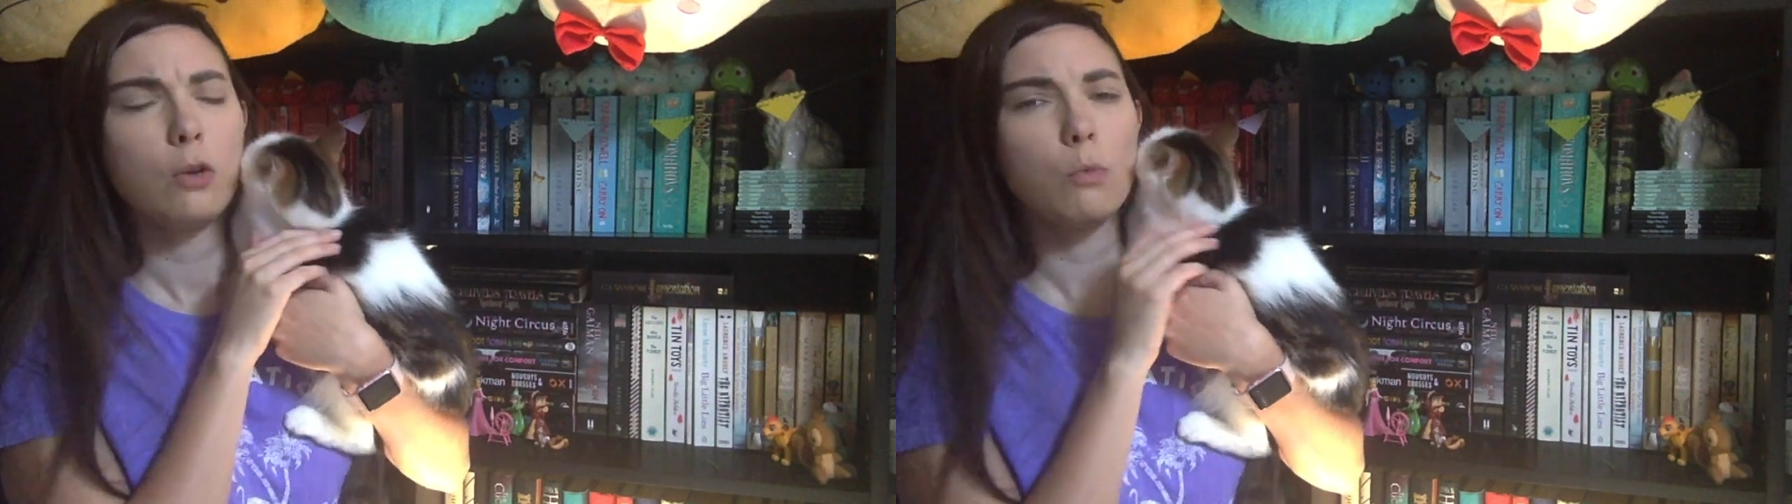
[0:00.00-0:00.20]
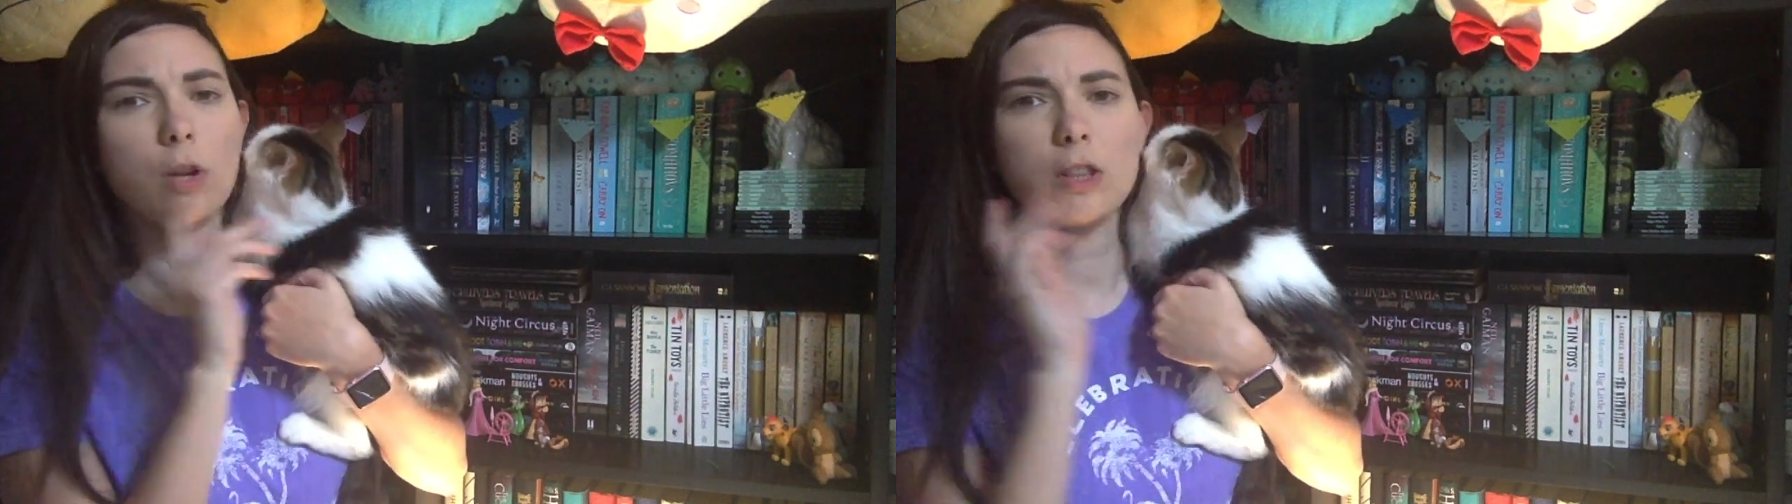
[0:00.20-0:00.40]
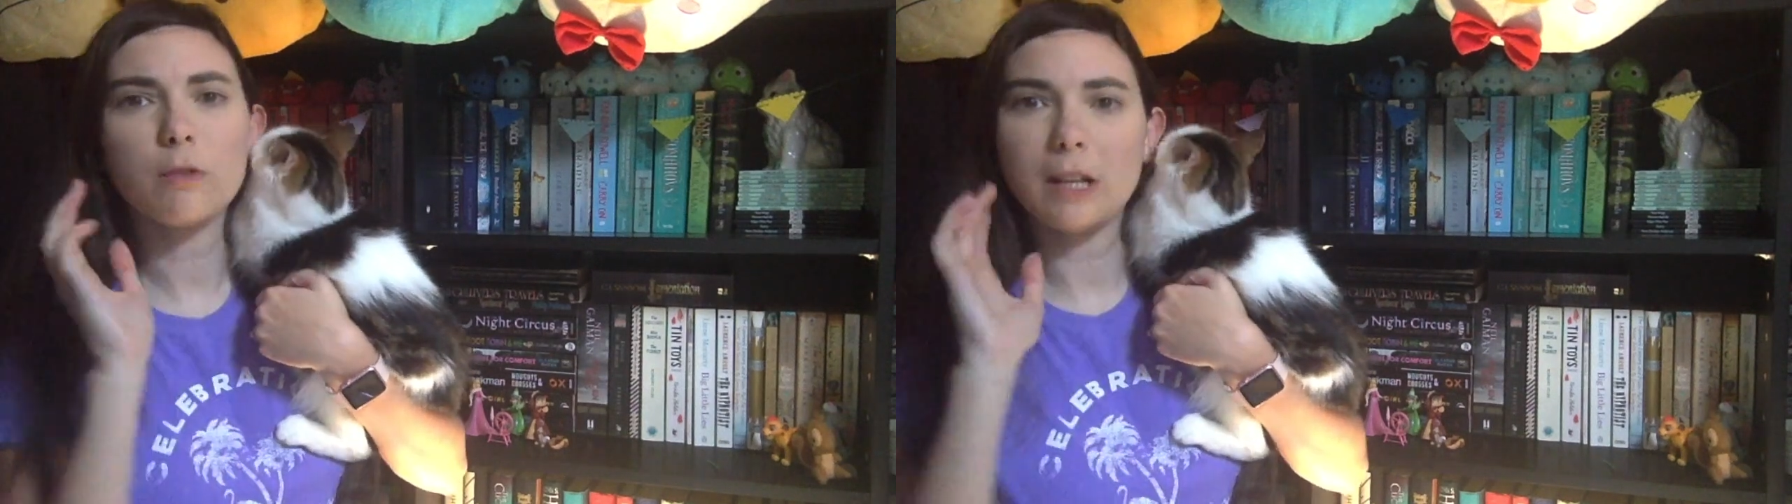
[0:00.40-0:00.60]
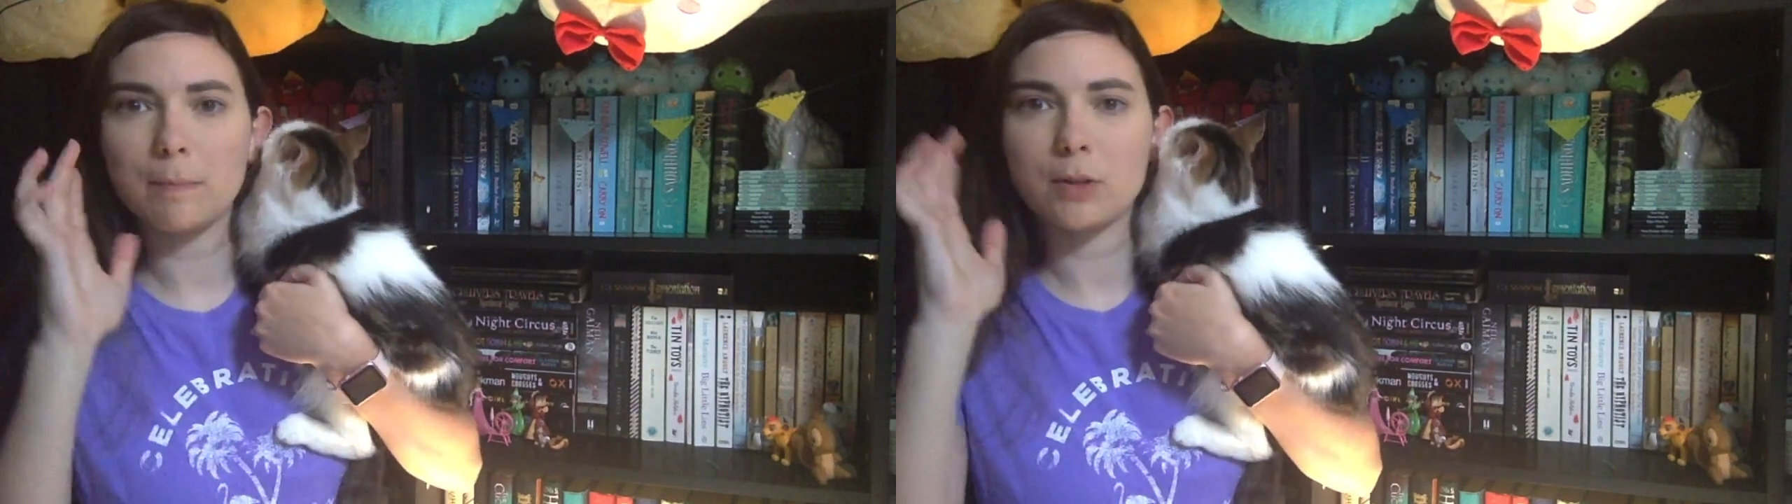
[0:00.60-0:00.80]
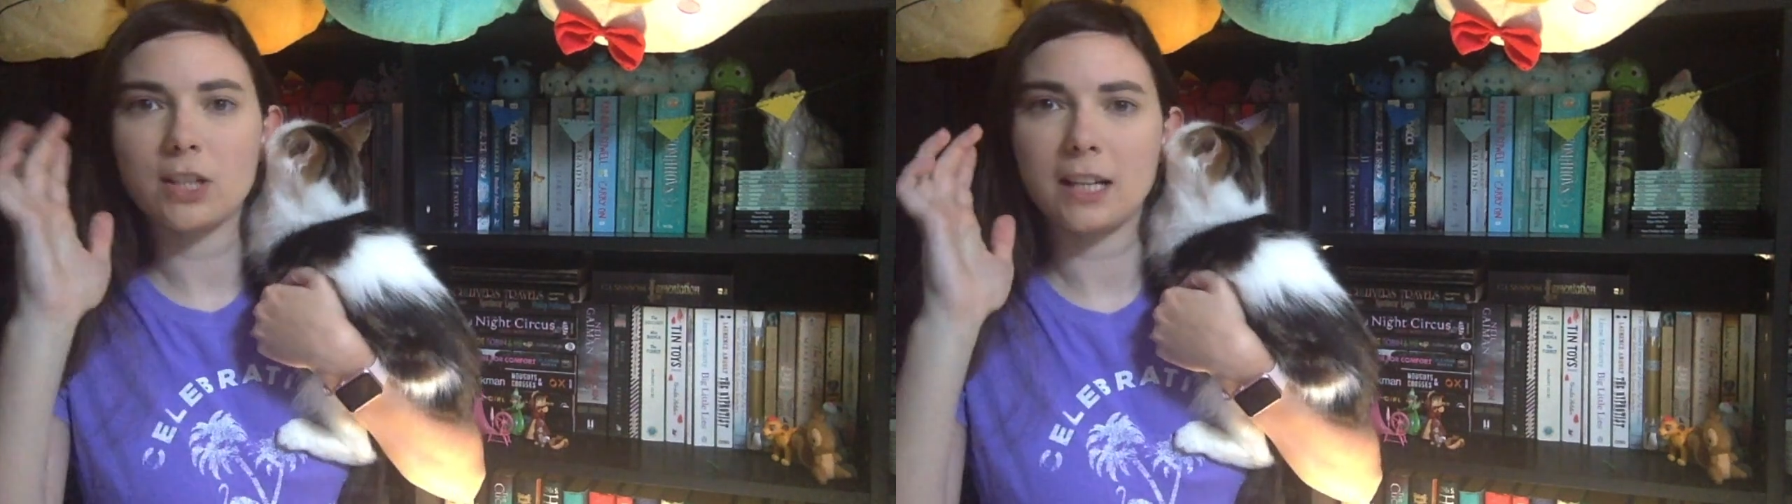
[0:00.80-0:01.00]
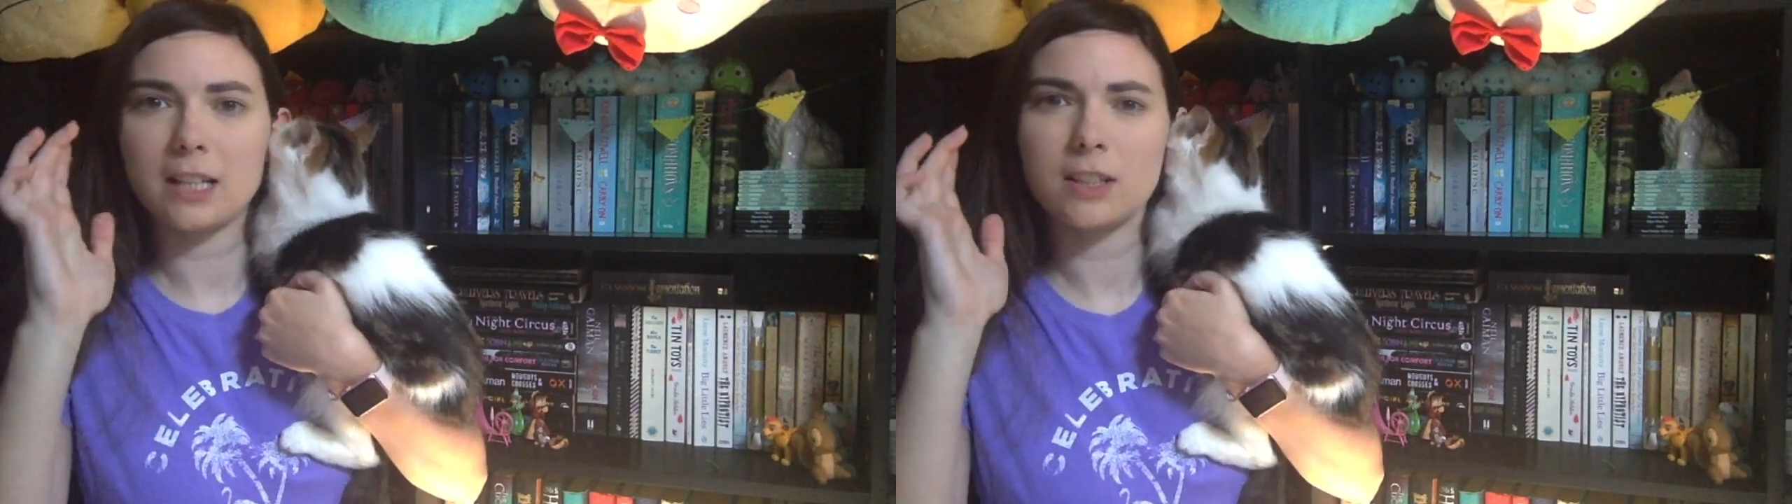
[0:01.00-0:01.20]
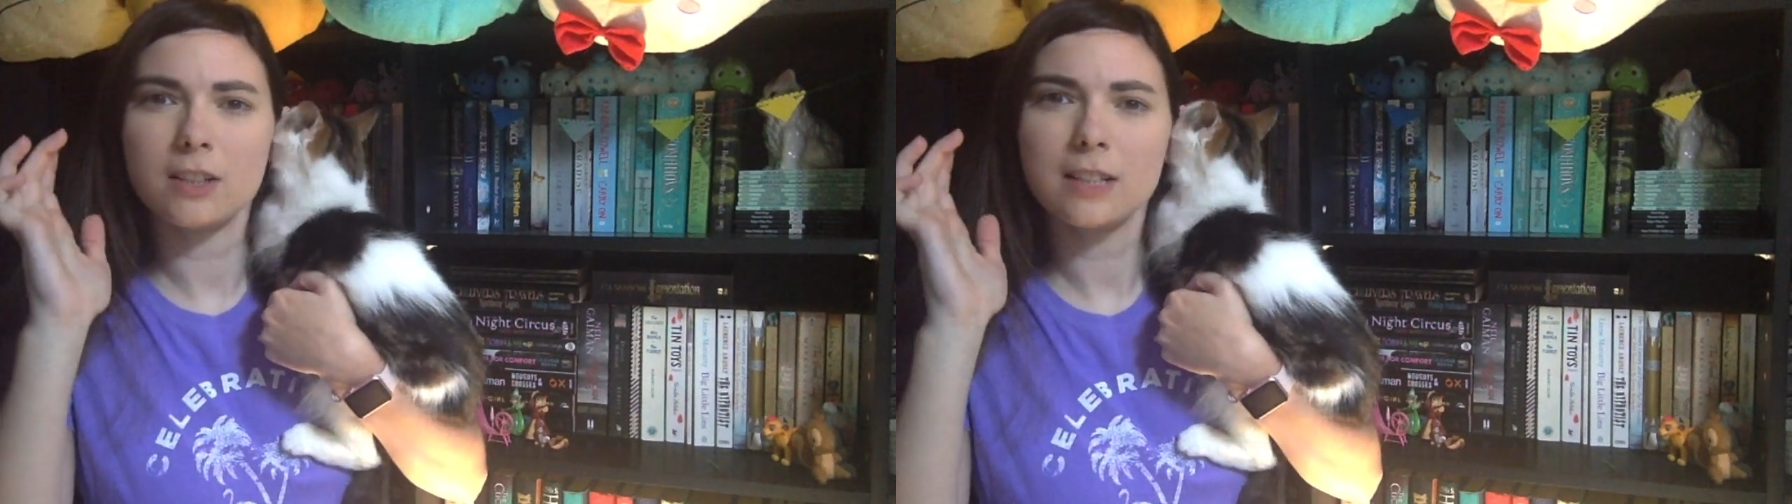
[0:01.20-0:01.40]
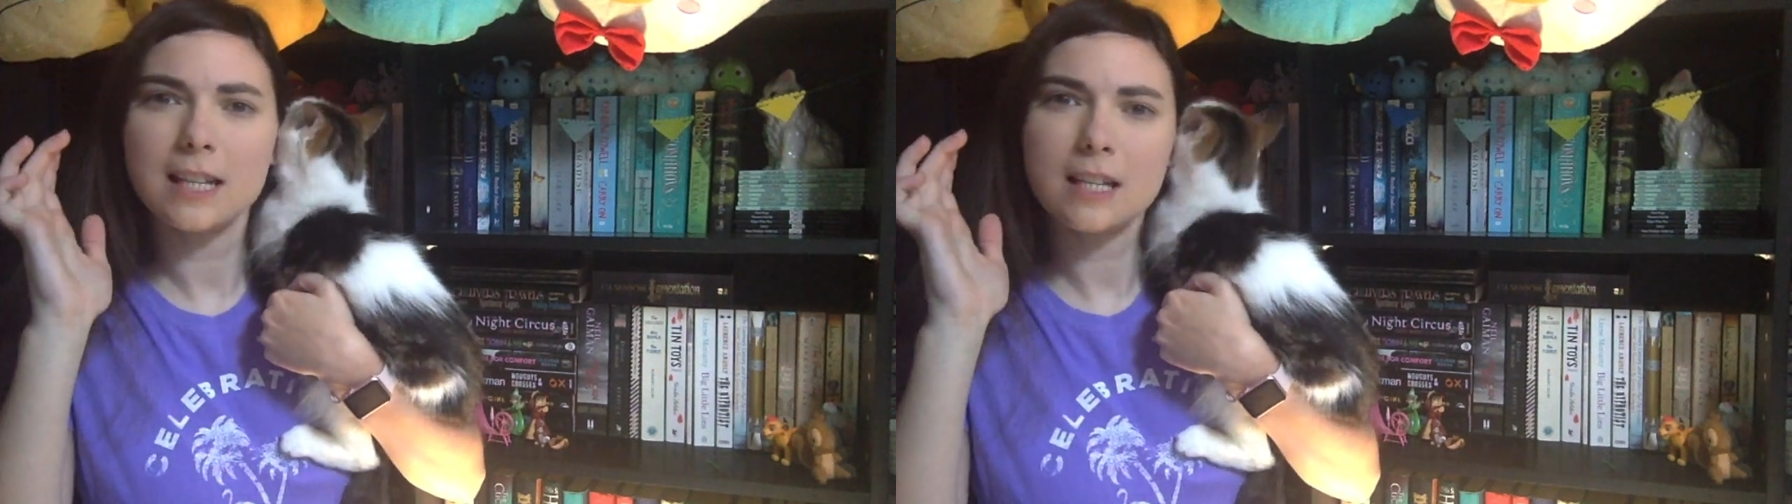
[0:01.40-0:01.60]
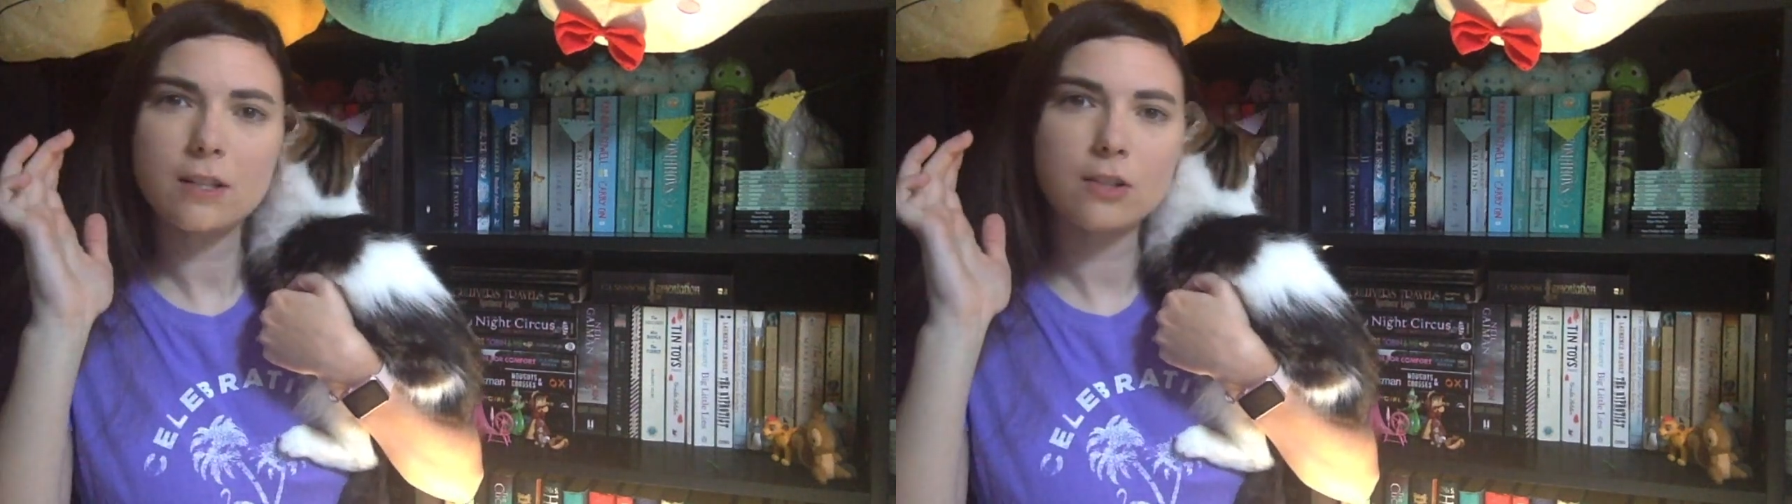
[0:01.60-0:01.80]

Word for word: one that like particularly